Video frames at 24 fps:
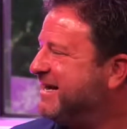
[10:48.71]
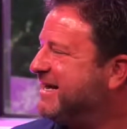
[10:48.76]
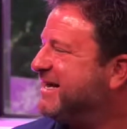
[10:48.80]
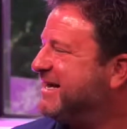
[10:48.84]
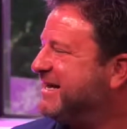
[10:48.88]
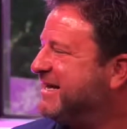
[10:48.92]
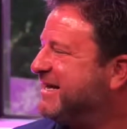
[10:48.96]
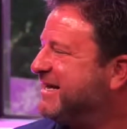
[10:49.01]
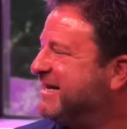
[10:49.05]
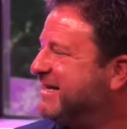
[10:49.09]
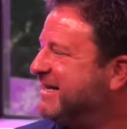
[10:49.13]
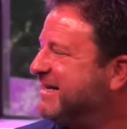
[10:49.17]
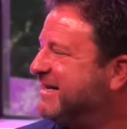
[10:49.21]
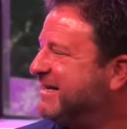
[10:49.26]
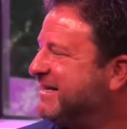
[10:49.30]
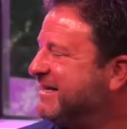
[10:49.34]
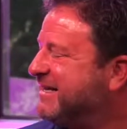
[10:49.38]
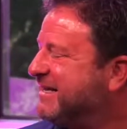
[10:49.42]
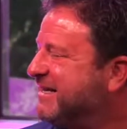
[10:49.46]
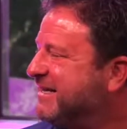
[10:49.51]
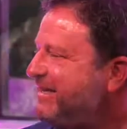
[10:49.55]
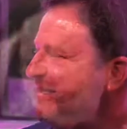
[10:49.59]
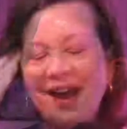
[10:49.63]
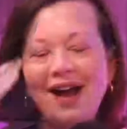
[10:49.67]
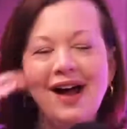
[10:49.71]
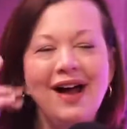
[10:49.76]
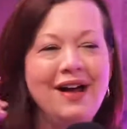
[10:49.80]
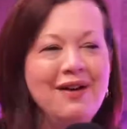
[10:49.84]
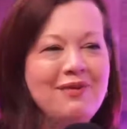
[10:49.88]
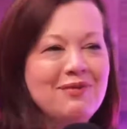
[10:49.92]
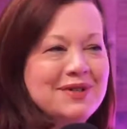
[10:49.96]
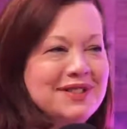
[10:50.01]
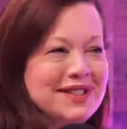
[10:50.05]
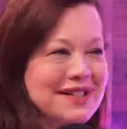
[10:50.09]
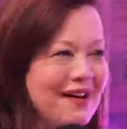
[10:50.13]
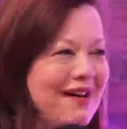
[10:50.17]
Well, you know, when yeah. I
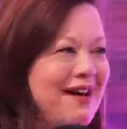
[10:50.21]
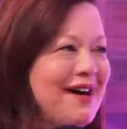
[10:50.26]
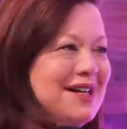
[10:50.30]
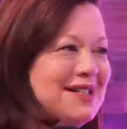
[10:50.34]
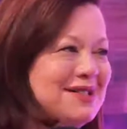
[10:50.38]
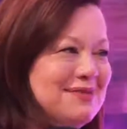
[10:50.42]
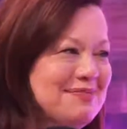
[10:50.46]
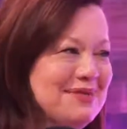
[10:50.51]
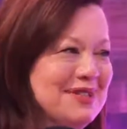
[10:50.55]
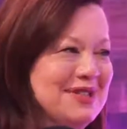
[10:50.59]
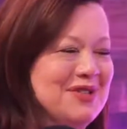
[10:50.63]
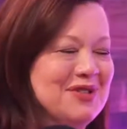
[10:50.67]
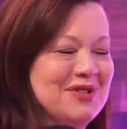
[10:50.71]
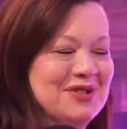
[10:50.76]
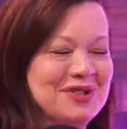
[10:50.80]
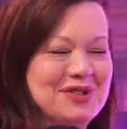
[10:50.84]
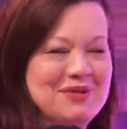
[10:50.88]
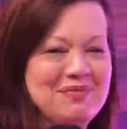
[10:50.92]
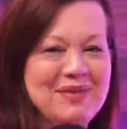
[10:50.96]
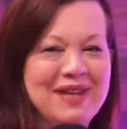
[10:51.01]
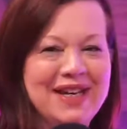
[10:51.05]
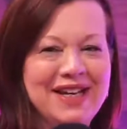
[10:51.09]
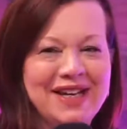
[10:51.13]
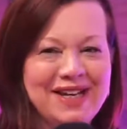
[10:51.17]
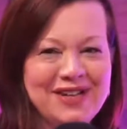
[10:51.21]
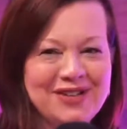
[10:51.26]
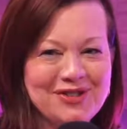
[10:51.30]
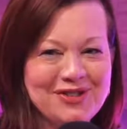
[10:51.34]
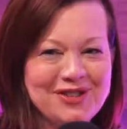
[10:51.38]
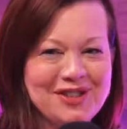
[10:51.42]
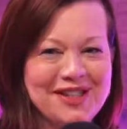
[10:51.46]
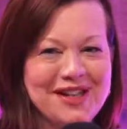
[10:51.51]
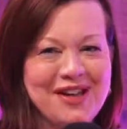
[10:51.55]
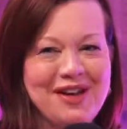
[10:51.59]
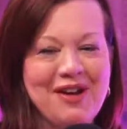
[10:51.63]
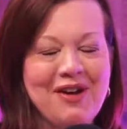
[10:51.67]
was a hospice nurse many
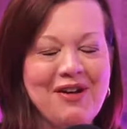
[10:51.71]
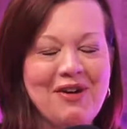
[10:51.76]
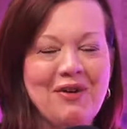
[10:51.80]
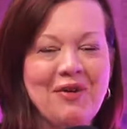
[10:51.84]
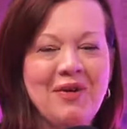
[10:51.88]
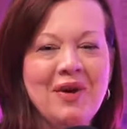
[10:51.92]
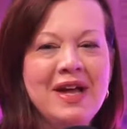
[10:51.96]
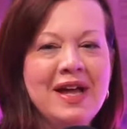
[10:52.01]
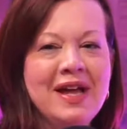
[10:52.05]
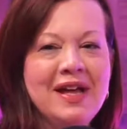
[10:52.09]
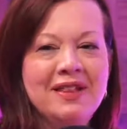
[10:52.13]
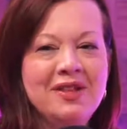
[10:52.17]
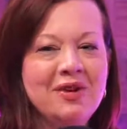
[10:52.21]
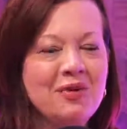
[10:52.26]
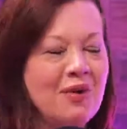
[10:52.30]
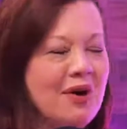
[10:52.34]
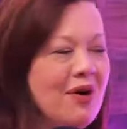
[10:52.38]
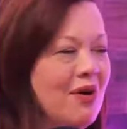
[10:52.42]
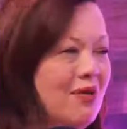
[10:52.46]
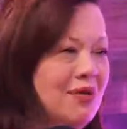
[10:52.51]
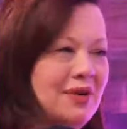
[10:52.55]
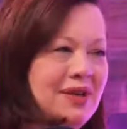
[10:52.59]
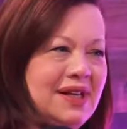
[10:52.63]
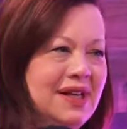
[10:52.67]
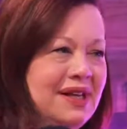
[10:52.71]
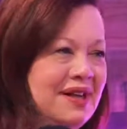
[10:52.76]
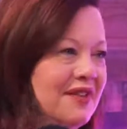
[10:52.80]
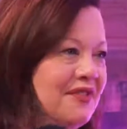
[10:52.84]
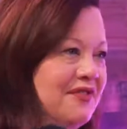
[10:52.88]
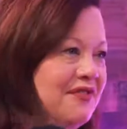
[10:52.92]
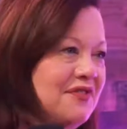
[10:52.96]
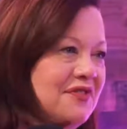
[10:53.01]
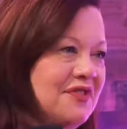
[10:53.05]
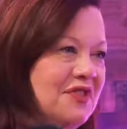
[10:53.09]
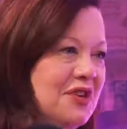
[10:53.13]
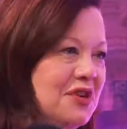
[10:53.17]
years ago, there were only a
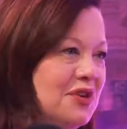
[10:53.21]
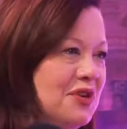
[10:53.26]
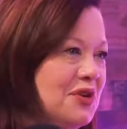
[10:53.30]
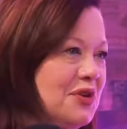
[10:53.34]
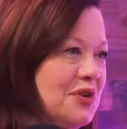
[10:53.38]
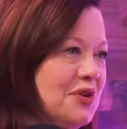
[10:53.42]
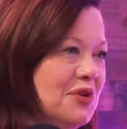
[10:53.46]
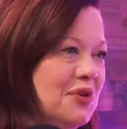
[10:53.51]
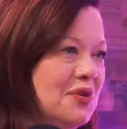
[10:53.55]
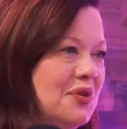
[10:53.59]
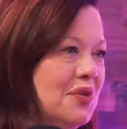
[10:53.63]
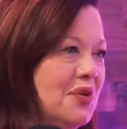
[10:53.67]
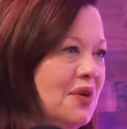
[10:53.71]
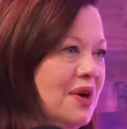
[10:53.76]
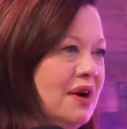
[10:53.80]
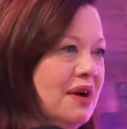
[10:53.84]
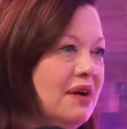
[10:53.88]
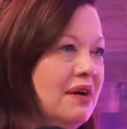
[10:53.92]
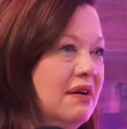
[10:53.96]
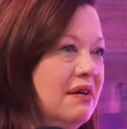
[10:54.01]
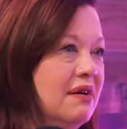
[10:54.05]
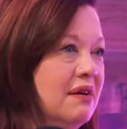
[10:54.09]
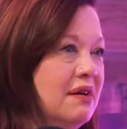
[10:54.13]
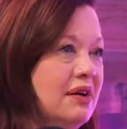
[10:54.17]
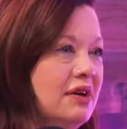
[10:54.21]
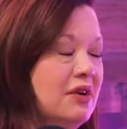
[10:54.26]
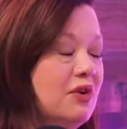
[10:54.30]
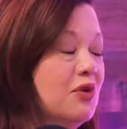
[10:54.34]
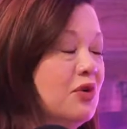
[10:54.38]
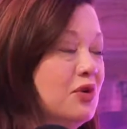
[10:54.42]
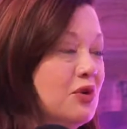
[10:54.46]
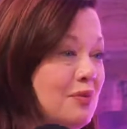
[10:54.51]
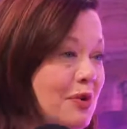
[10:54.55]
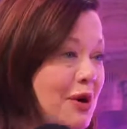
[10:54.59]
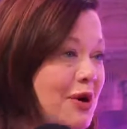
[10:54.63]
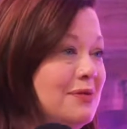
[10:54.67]
few
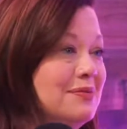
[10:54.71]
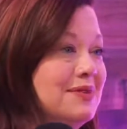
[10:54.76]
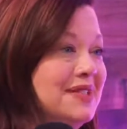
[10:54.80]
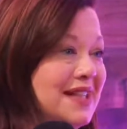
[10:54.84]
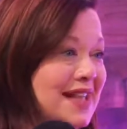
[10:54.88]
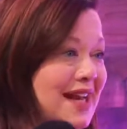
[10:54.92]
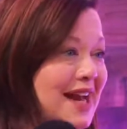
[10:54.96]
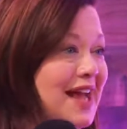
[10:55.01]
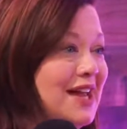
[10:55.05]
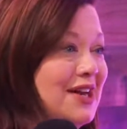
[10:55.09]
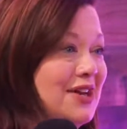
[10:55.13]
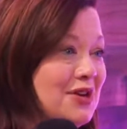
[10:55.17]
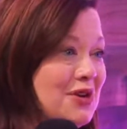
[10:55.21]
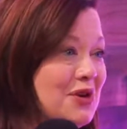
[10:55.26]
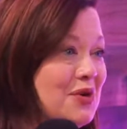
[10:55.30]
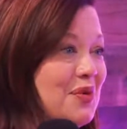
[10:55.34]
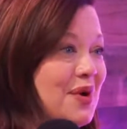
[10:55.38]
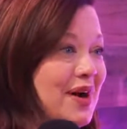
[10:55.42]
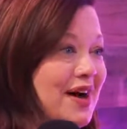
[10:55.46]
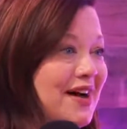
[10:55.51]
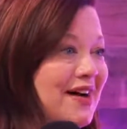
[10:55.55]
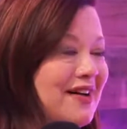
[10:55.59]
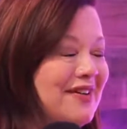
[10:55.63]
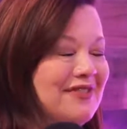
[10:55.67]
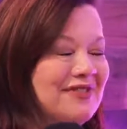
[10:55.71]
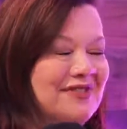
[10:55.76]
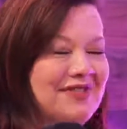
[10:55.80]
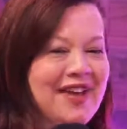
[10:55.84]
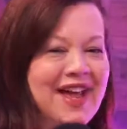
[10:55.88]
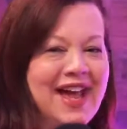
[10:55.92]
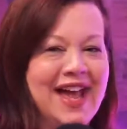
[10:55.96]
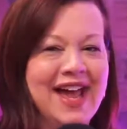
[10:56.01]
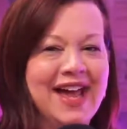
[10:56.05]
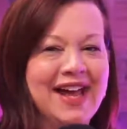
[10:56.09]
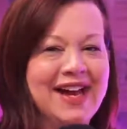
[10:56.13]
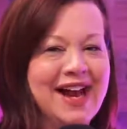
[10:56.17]
group homes that I knew of,
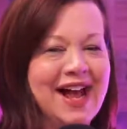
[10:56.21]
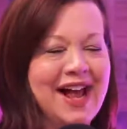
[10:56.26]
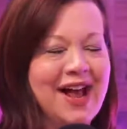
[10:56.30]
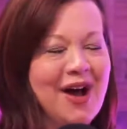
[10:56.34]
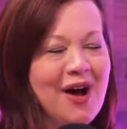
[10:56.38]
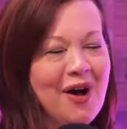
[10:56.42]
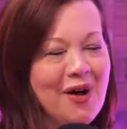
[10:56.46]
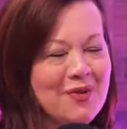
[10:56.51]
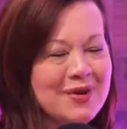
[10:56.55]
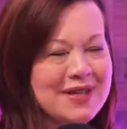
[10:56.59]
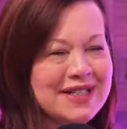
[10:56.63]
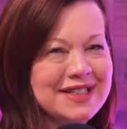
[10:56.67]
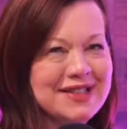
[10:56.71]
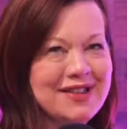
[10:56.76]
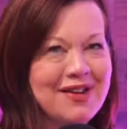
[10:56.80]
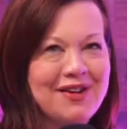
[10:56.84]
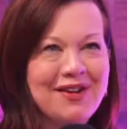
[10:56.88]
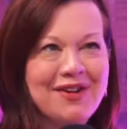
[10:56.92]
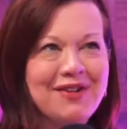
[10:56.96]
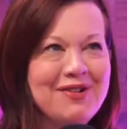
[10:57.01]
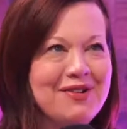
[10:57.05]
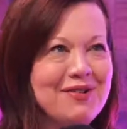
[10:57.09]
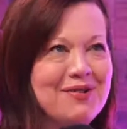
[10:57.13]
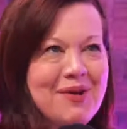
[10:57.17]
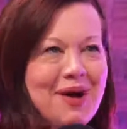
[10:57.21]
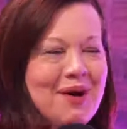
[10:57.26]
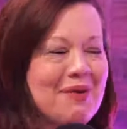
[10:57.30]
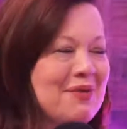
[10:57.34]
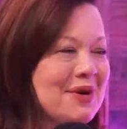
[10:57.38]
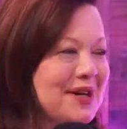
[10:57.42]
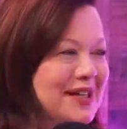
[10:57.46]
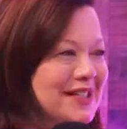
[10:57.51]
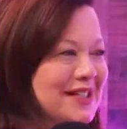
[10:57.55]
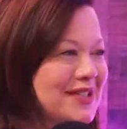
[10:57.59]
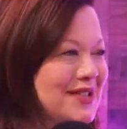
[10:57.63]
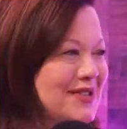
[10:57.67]
and I always thought, oh, I
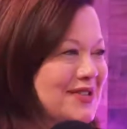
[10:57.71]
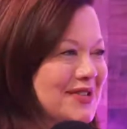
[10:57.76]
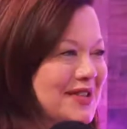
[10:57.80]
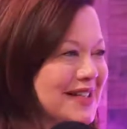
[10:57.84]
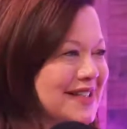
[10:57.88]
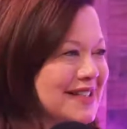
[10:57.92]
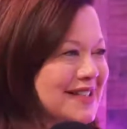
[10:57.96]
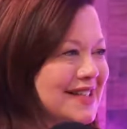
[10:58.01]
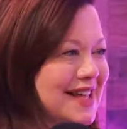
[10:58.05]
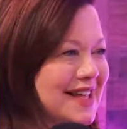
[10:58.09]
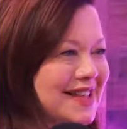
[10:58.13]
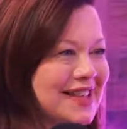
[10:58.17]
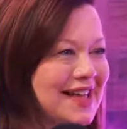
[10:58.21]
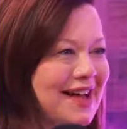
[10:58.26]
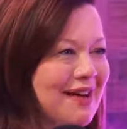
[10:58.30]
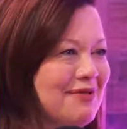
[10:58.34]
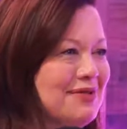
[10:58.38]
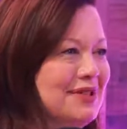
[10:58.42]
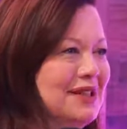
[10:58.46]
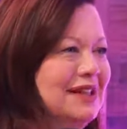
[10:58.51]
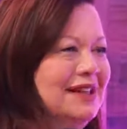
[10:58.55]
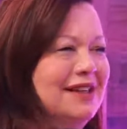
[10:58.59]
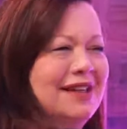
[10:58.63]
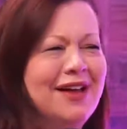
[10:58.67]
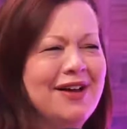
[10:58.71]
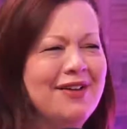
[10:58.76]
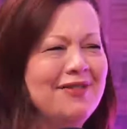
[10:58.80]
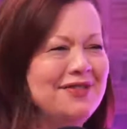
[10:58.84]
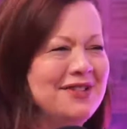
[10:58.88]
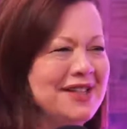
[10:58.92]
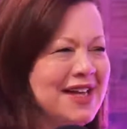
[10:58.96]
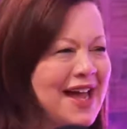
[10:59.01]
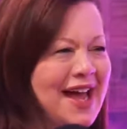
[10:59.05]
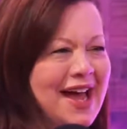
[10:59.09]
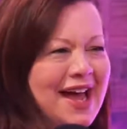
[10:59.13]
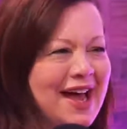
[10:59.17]
want to do this. I think I would love
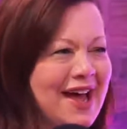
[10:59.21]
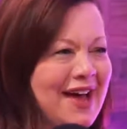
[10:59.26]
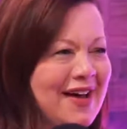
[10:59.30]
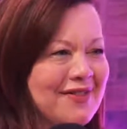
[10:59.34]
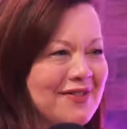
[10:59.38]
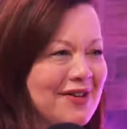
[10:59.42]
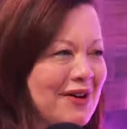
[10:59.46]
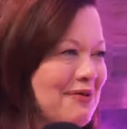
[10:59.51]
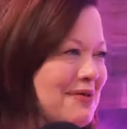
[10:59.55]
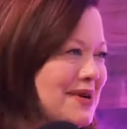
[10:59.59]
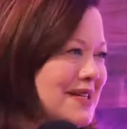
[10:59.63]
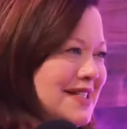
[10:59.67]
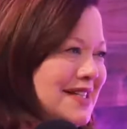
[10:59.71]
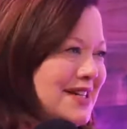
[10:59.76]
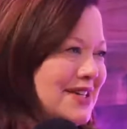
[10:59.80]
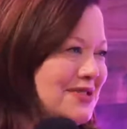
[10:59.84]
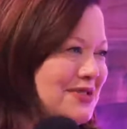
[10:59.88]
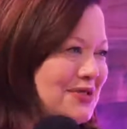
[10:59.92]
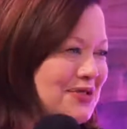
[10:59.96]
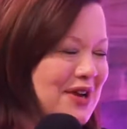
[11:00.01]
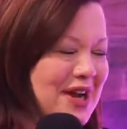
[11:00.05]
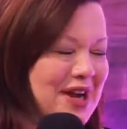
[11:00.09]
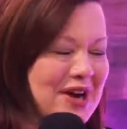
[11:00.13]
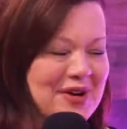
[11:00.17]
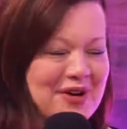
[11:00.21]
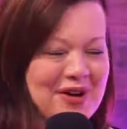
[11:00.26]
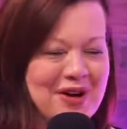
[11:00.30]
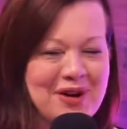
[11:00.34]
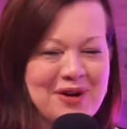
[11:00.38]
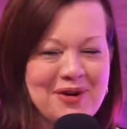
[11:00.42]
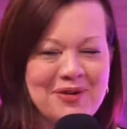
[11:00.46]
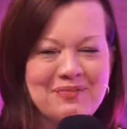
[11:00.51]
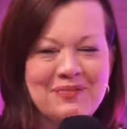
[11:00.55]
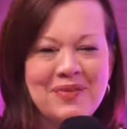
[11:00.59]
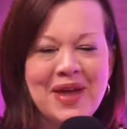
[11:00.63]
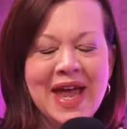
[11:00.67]
to have a residential care
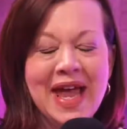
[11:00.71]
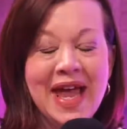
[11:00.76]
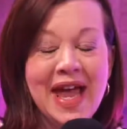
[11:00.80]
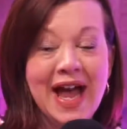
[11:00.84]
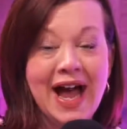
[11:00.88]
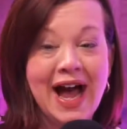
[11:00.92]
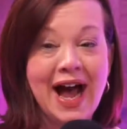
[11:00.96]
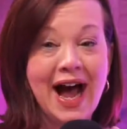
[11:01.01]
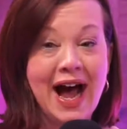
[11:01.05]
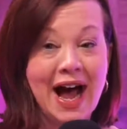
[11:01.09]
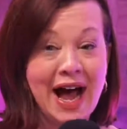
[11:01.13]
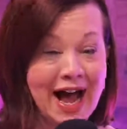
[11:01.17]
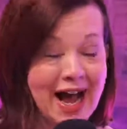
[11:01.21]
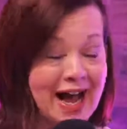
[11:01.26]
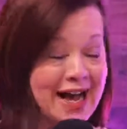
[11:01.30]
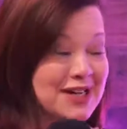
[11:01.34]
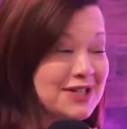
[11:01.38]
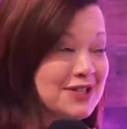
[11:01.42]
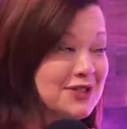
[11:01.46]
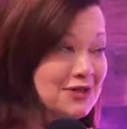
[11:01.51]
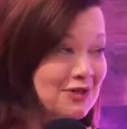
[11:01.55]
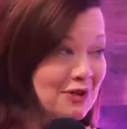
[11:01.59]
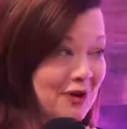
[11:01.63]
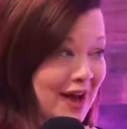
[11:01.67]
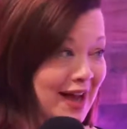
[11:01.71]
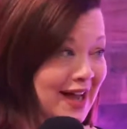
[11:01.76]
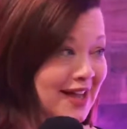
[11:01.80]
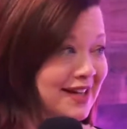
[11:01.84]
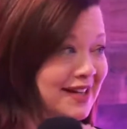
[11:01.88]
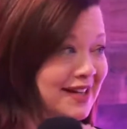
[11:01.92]
home. I tried